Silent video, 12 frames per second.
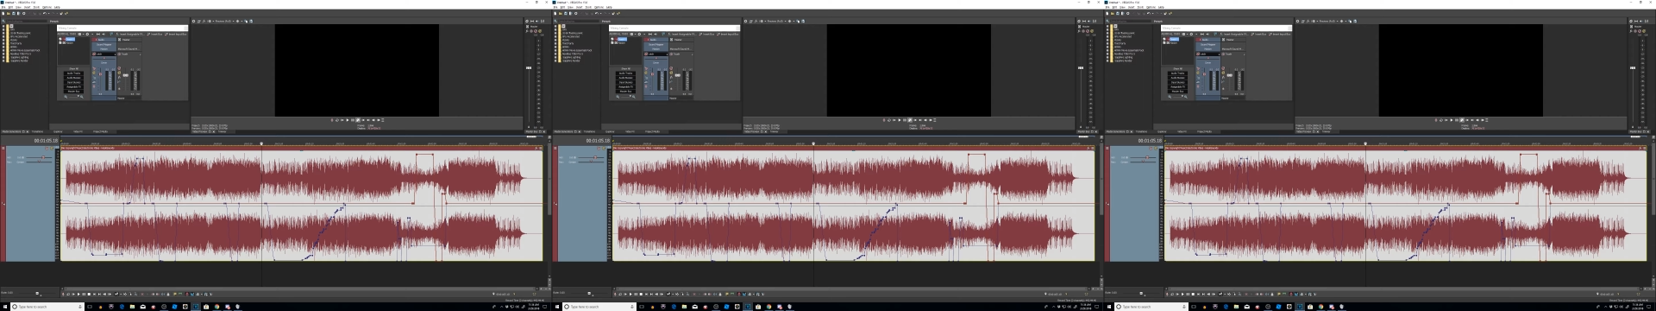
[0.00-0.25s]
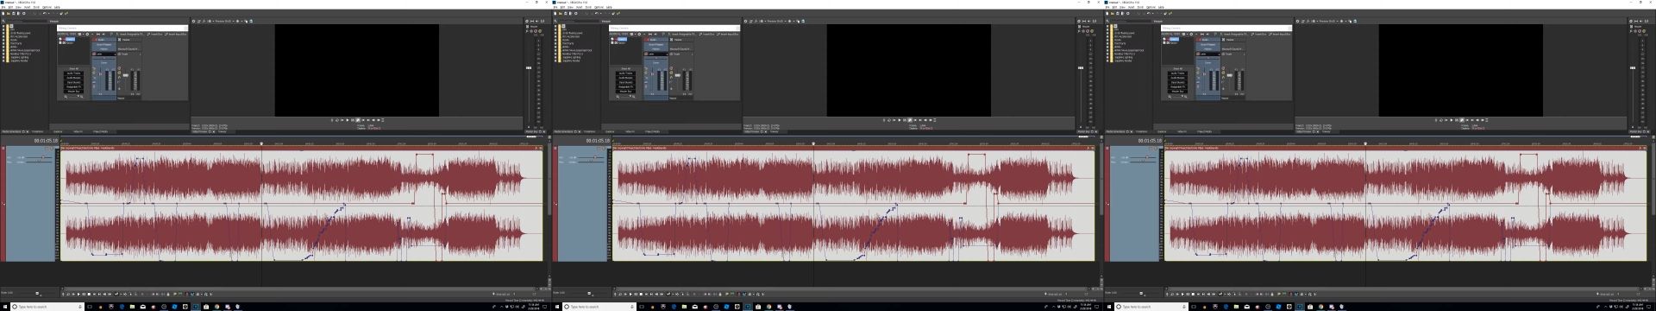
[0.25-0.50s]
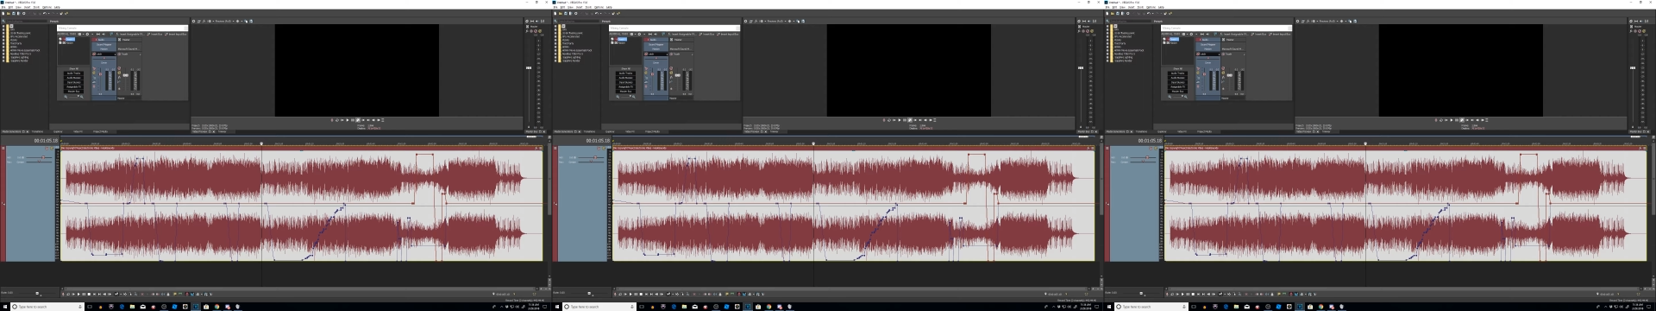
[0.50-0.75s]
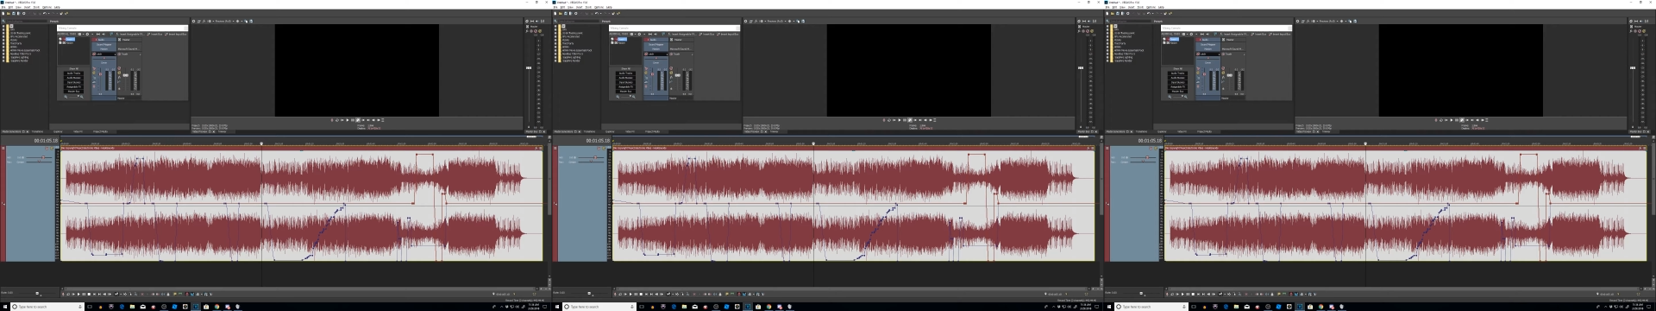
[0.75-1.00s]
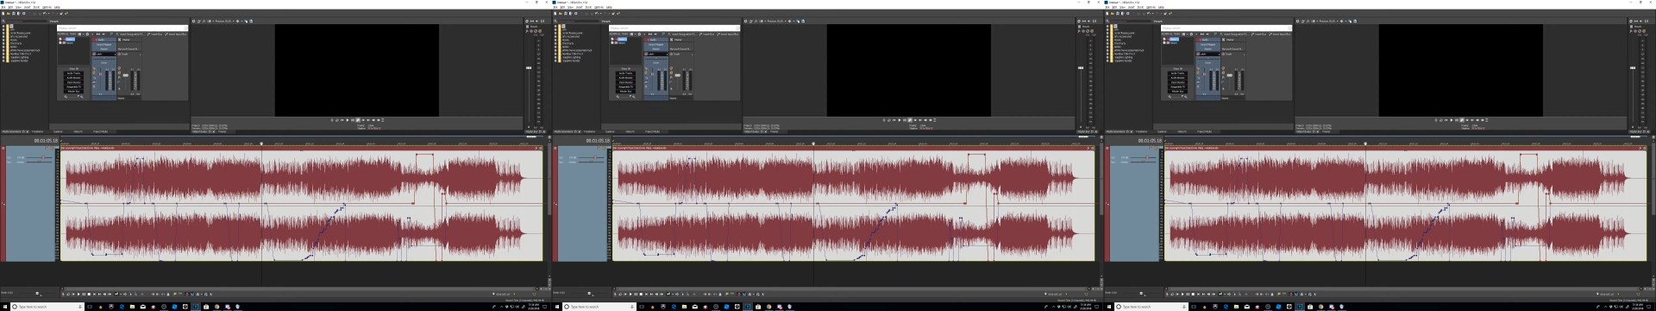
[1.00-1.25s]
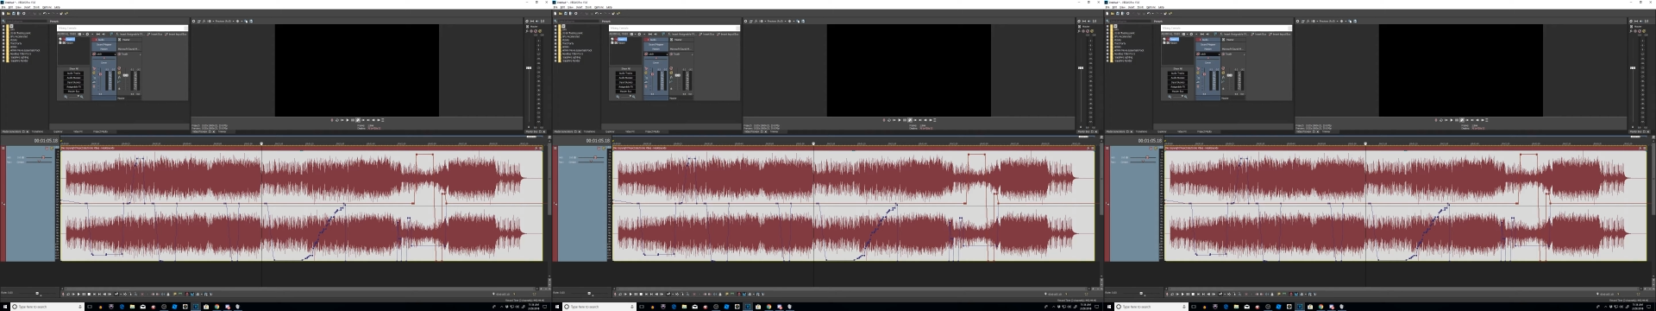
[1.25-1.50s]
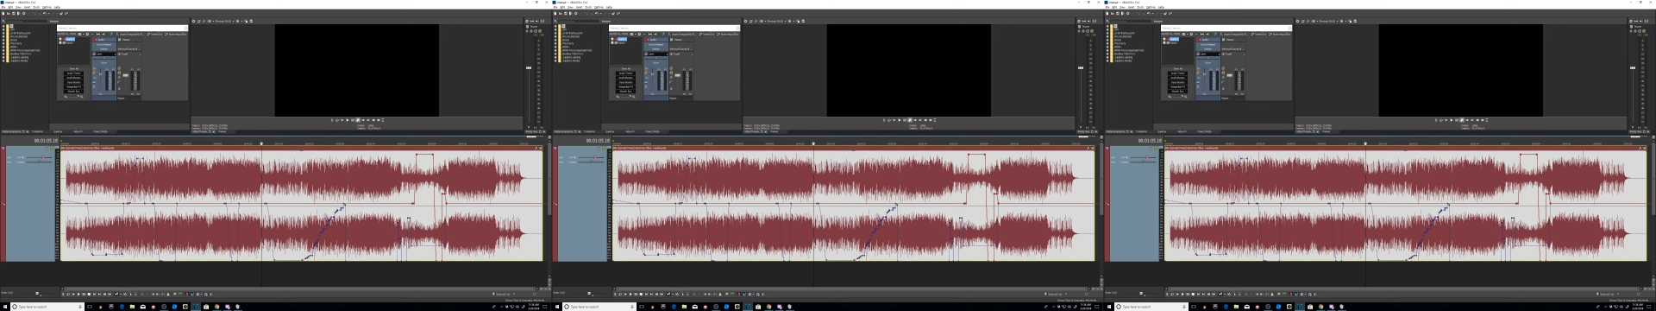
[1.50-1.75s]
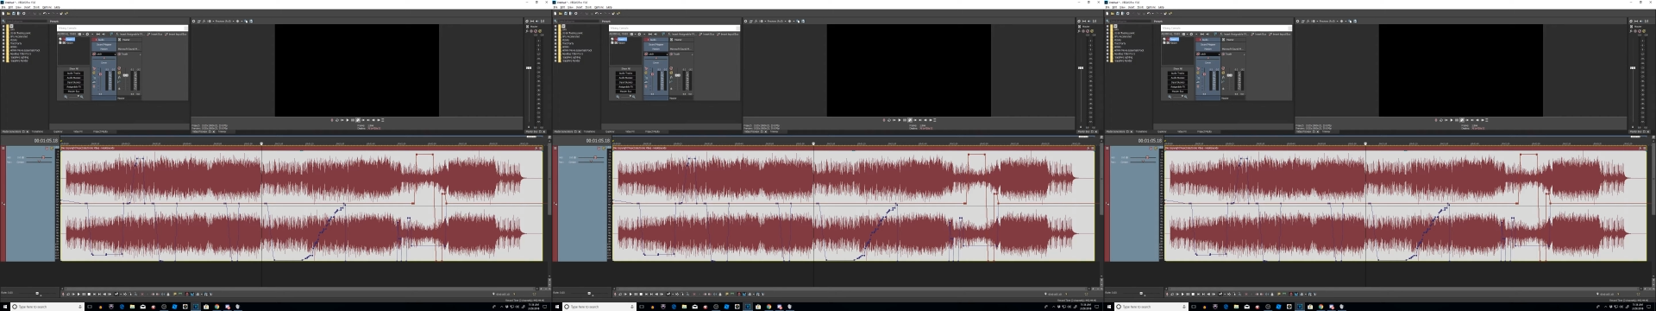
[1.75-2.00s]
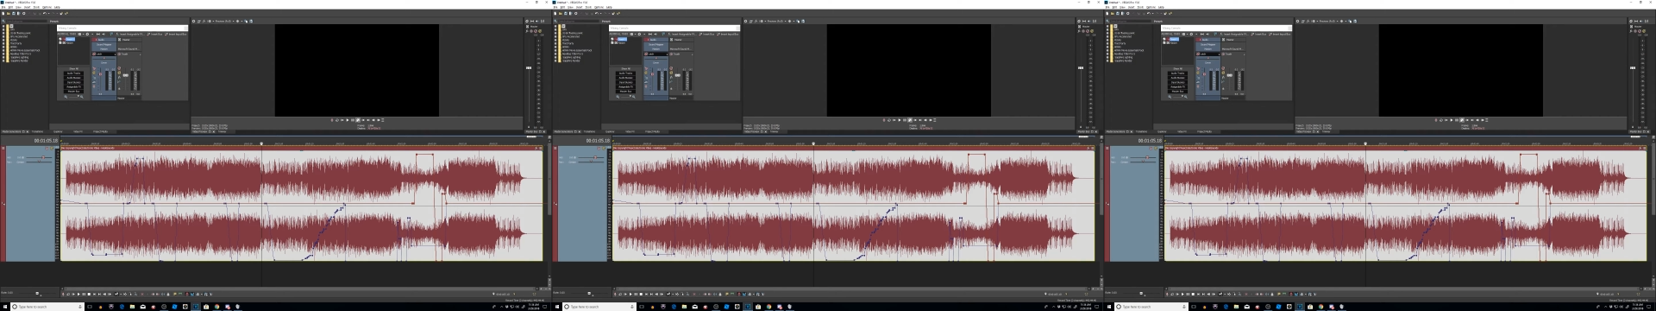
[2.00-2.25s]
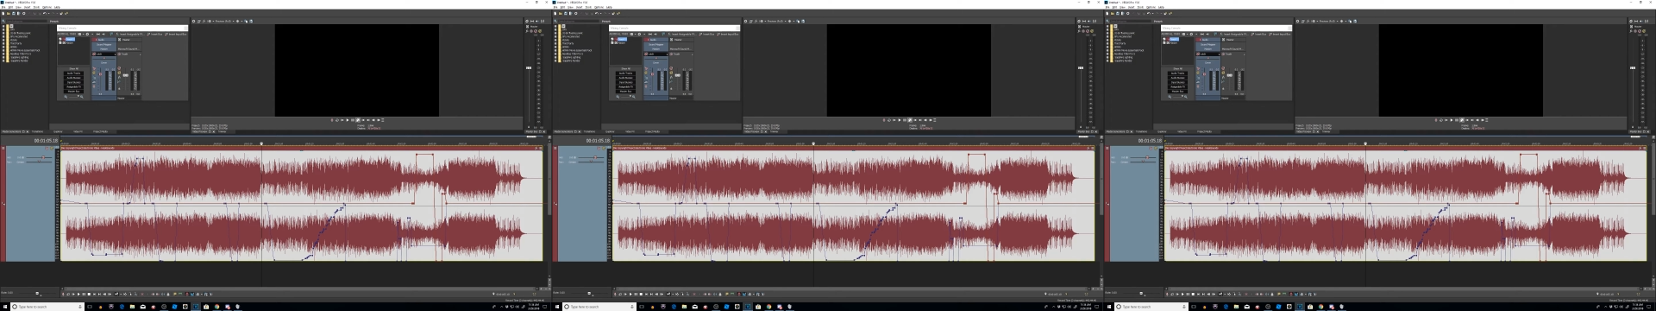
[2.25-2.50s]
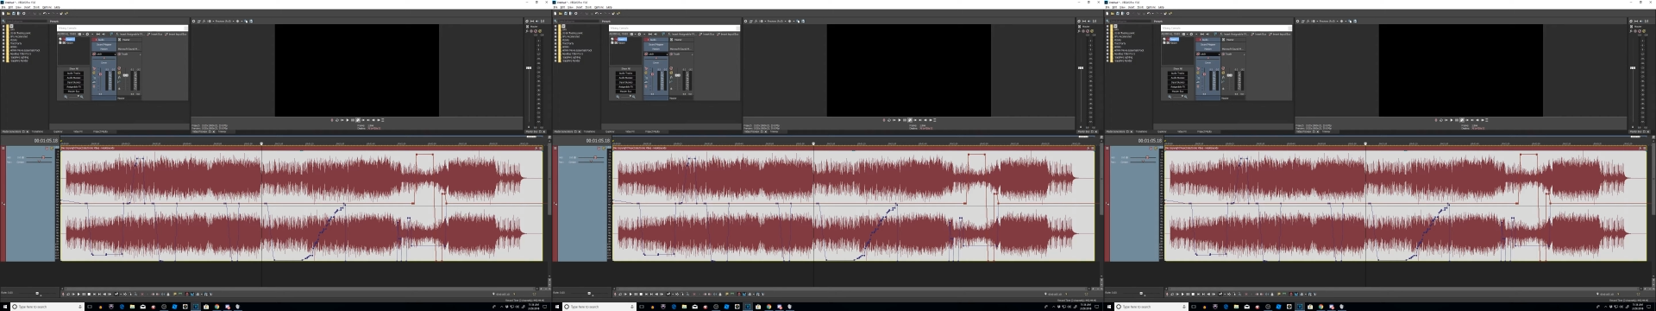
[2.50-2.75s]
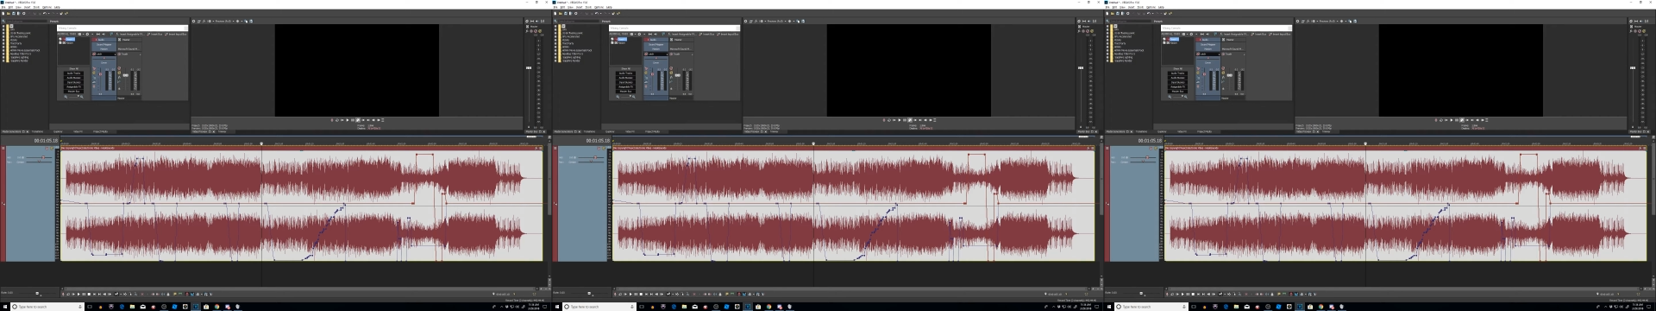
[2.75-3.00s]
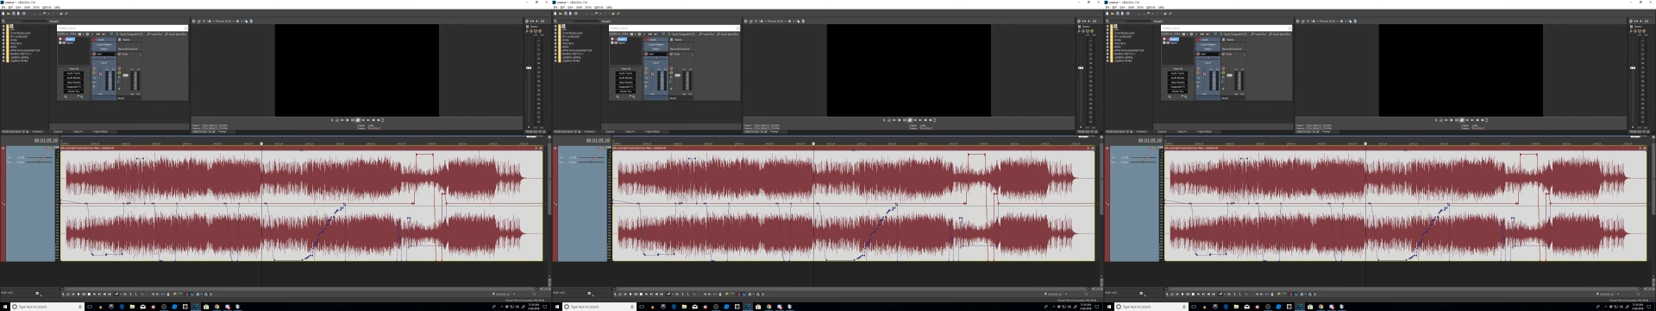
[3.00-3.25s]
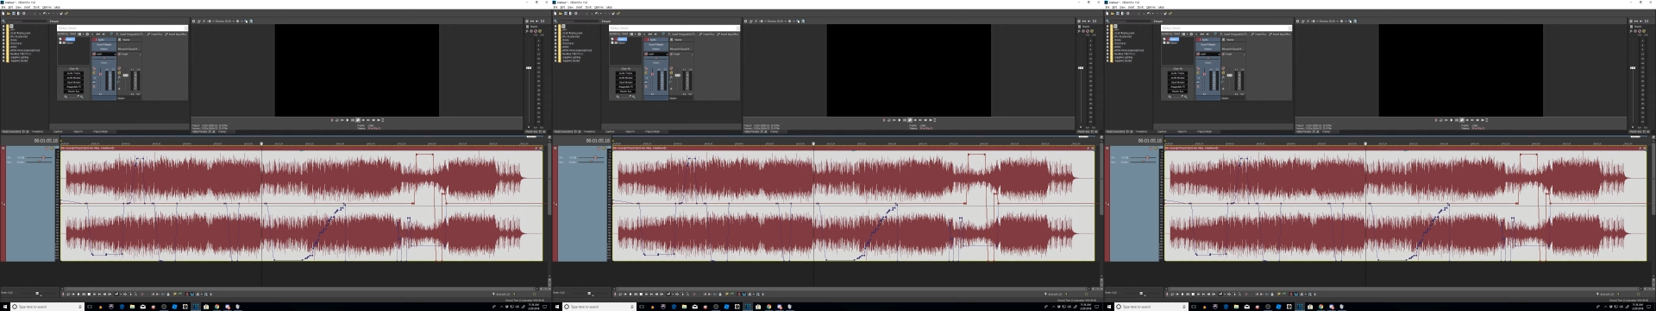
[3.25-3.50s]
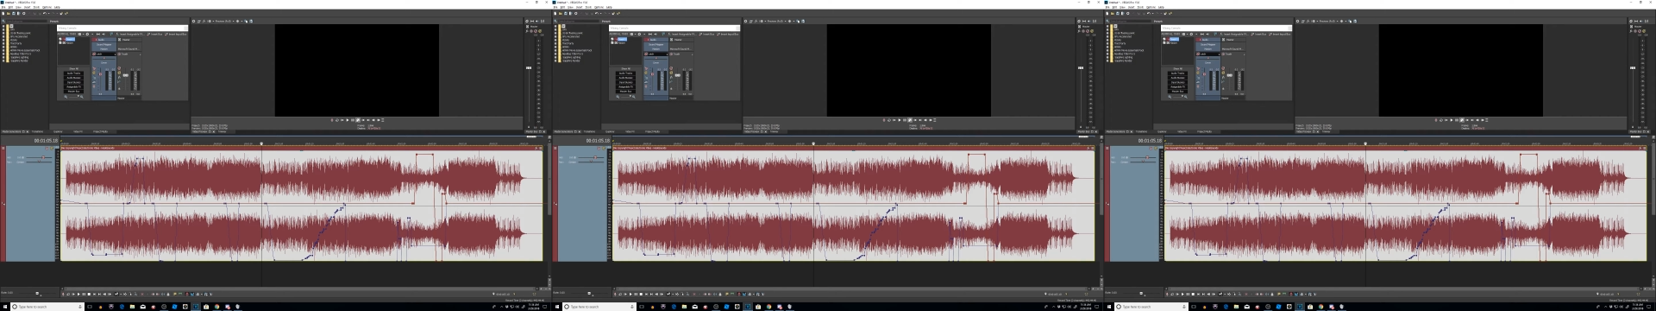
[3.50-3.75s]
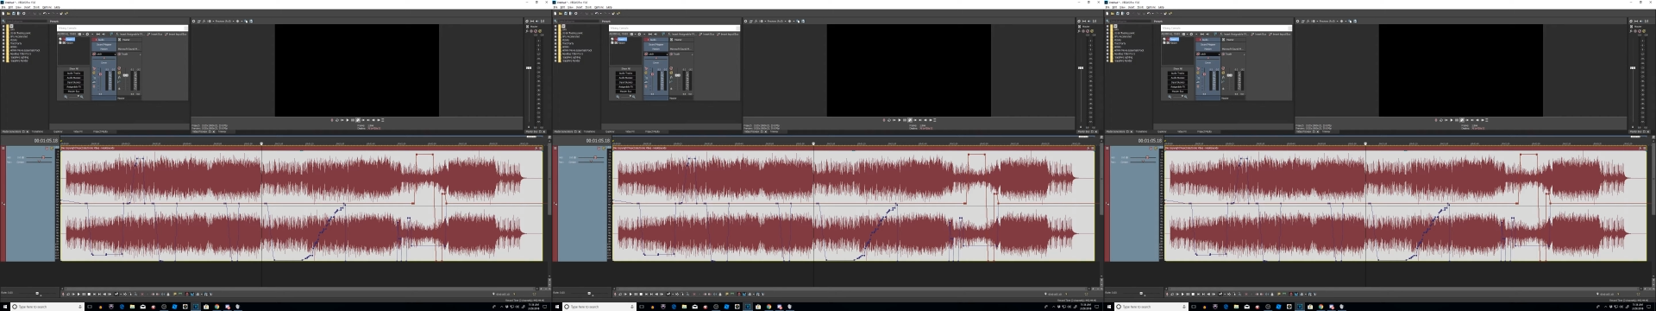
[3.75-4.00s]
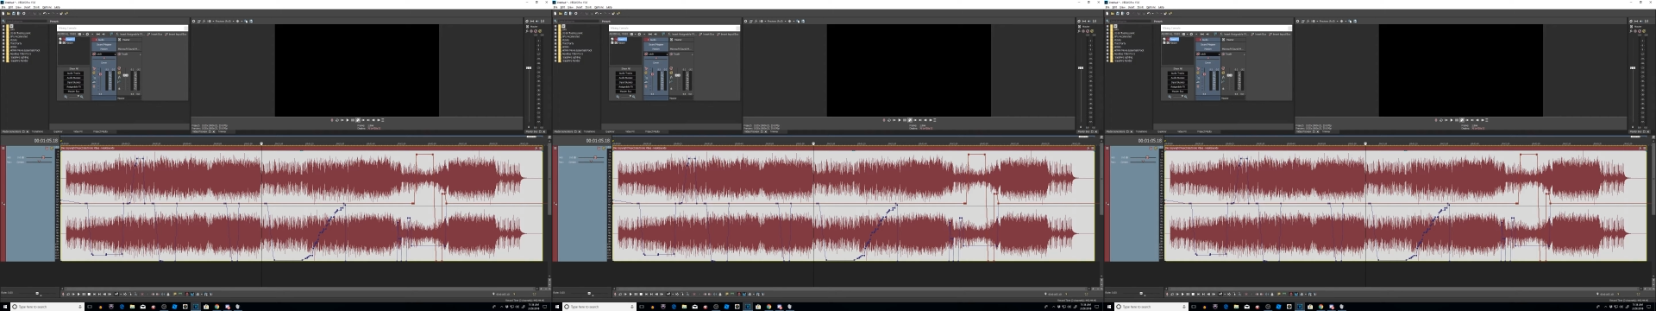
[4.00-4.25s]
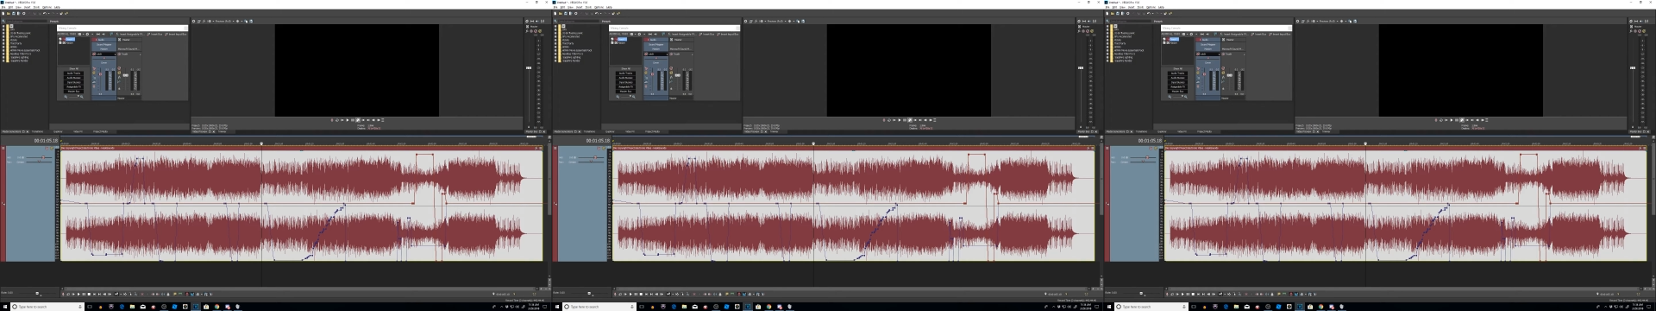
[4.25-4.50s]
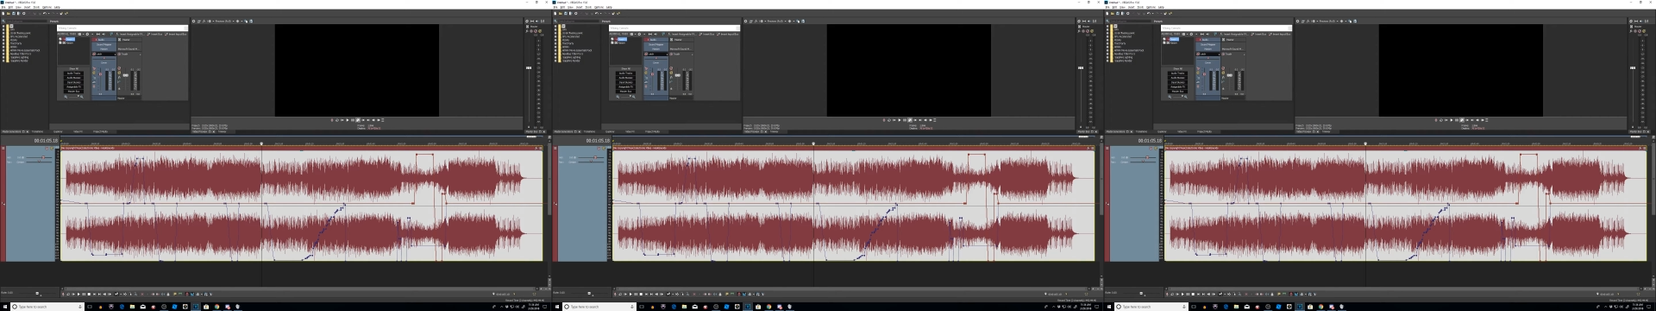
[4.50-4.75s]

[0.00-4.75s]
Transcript: (no speaker visible)